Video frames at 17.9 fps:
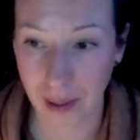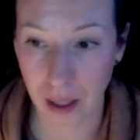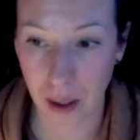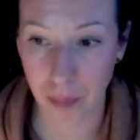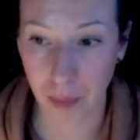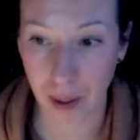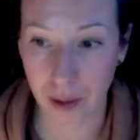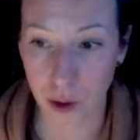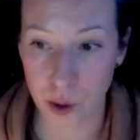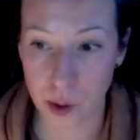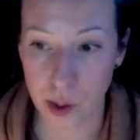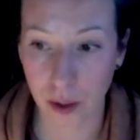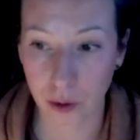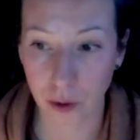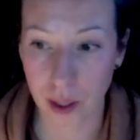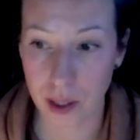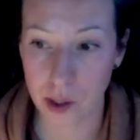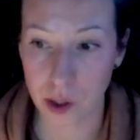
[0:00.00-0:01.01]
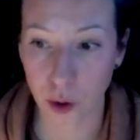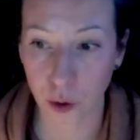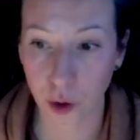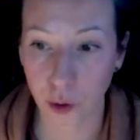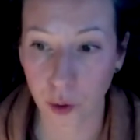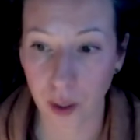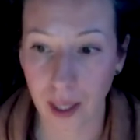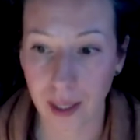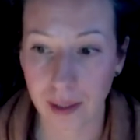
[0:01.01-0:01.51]
at
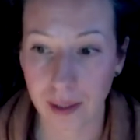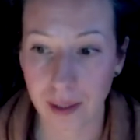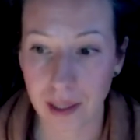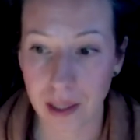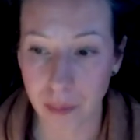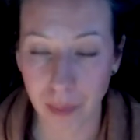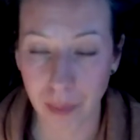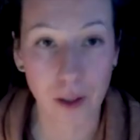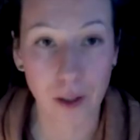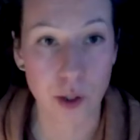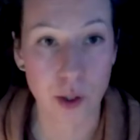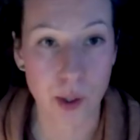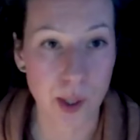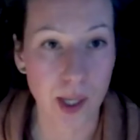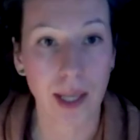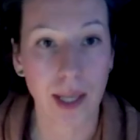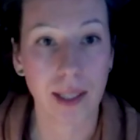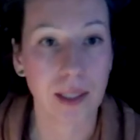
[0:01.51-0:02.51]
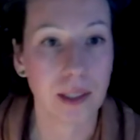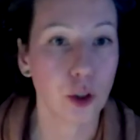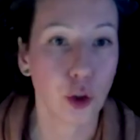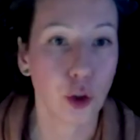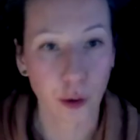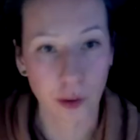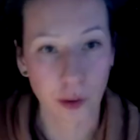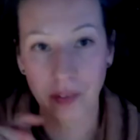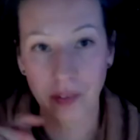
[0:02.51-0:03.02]
ucl.ac.uk email to say, you
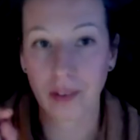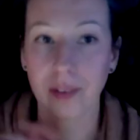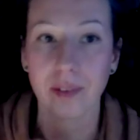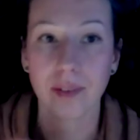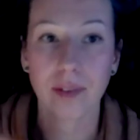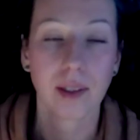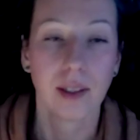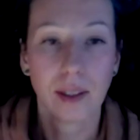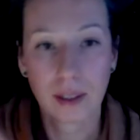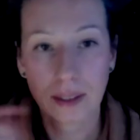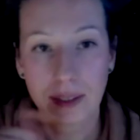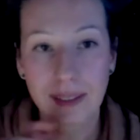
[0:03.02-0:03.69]
know, these